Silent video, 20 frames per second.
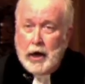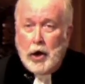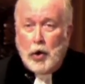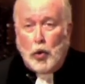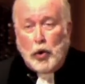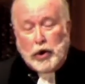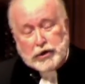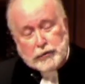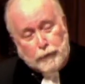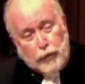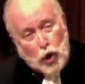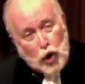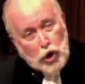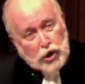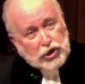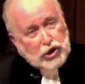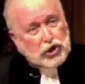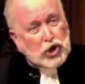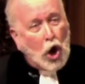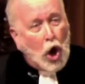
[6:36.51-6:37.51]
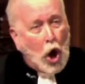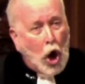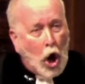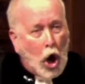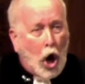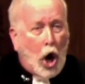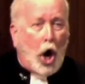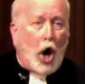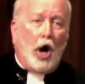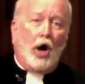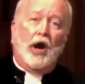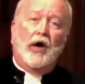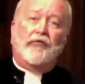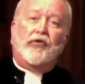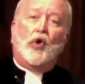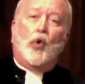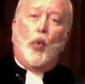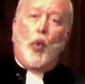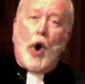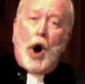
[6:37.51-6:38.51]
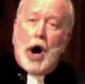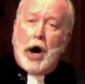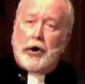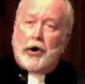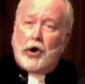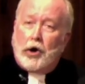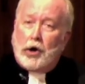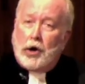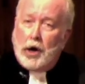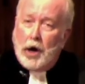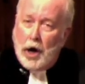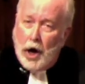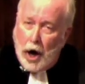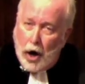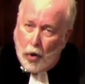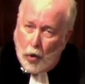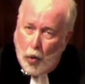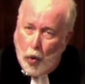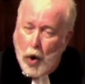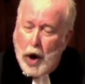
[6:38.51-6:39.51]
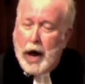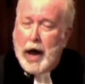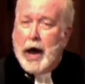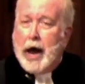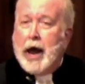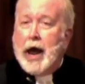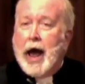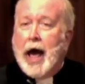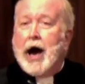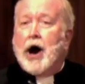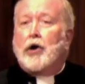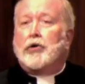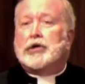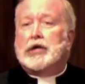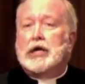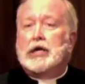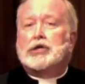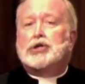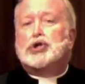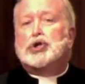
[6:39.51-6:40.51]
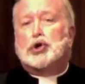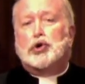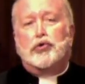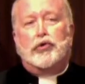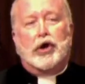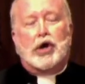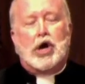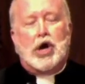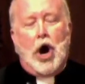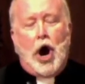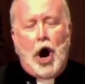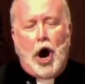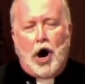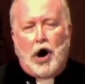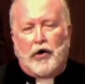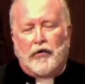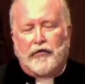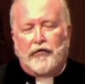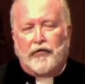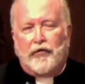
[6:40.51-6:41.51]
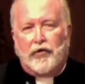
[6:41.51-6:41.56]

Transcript: which pushed all of the water away out into the Gulf.